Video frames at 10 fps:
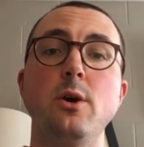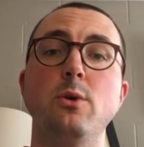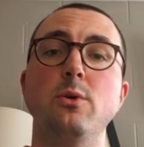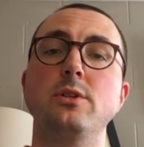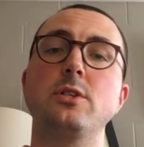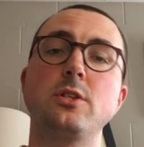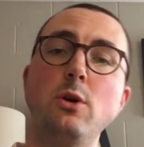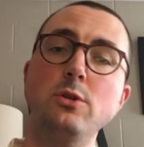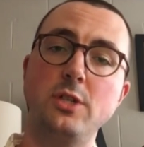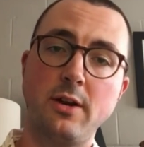who is
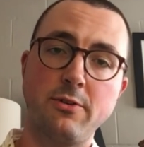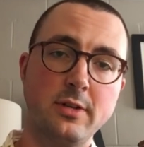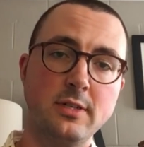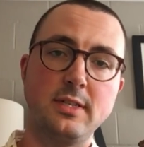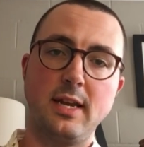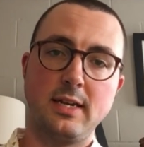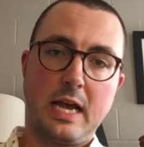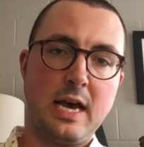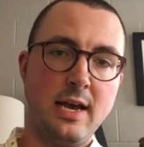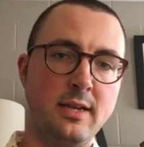so generous and
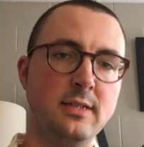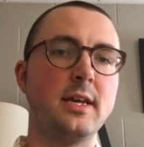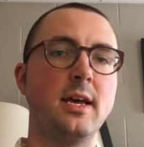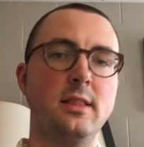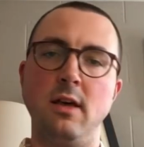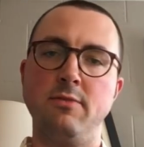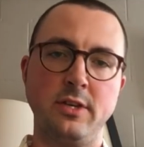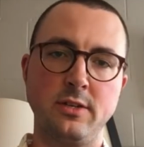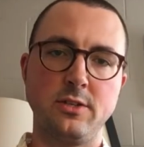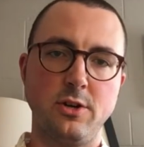kind and
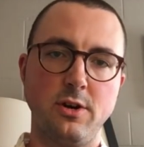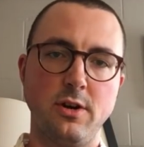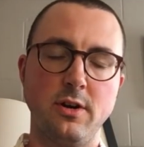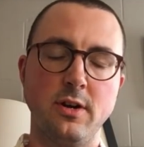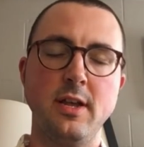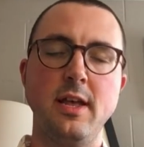loving to her.